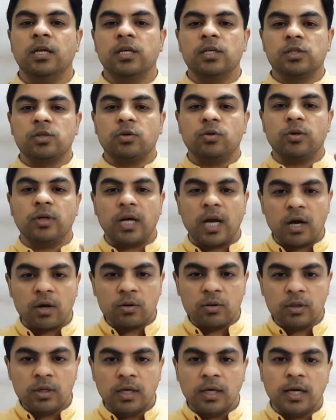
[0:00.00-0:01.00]
So
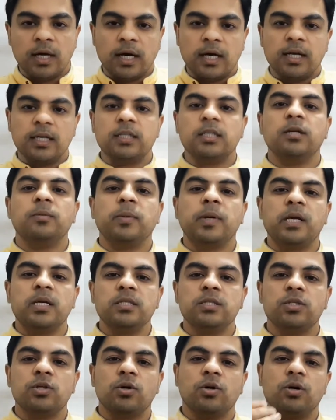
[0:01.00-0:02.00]
now another
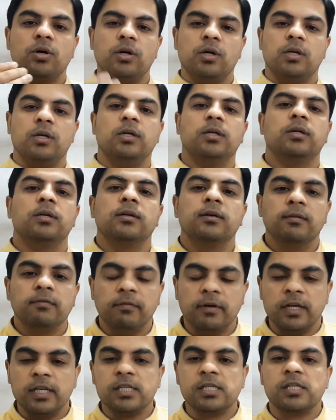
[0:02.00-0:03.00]
branch or
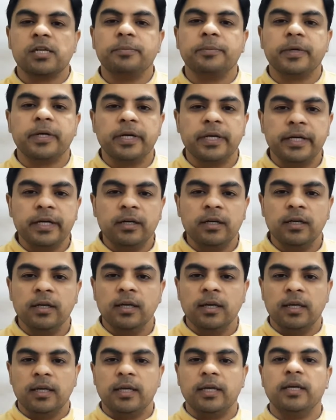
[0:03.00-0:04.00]
one step
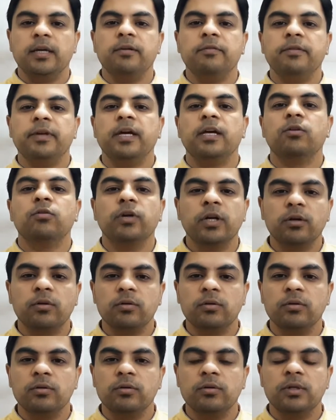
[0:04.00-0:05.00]
ahead, here we are going
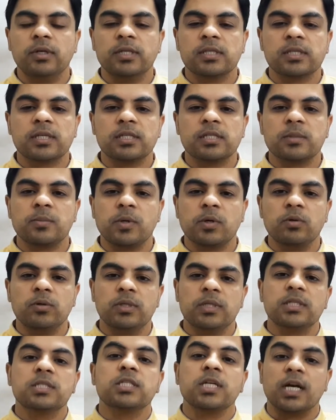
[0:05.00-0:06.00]
to discuss
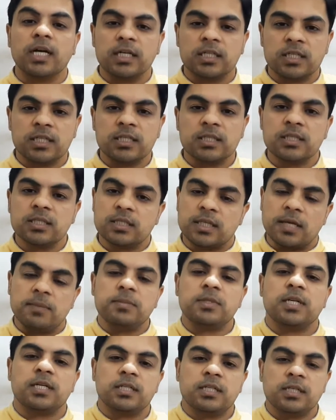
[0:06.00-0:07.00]
about the charges,
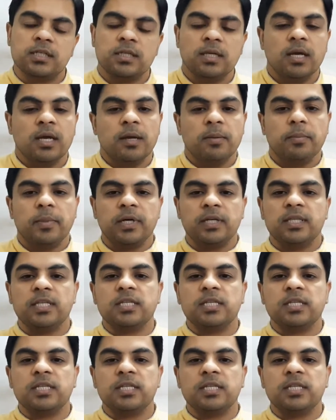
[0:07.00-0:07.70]
same charges, but